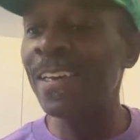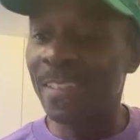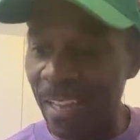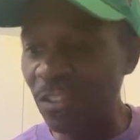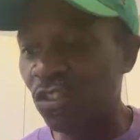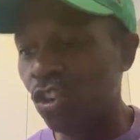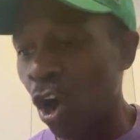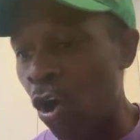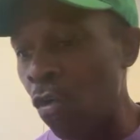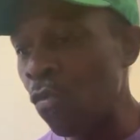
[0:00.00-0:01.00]
Let's
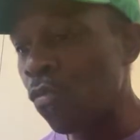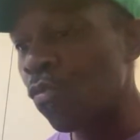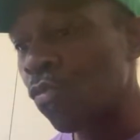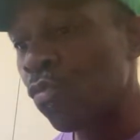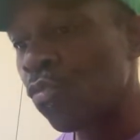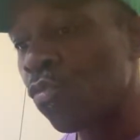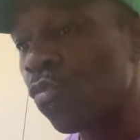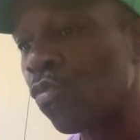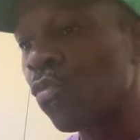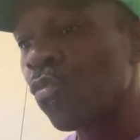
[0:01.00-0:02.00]
go.
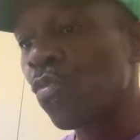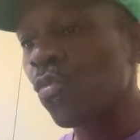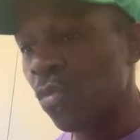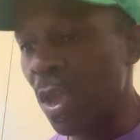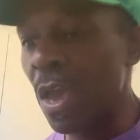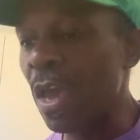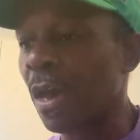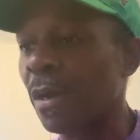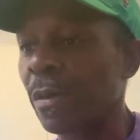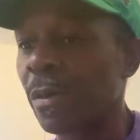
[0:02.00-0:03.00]
Yeah.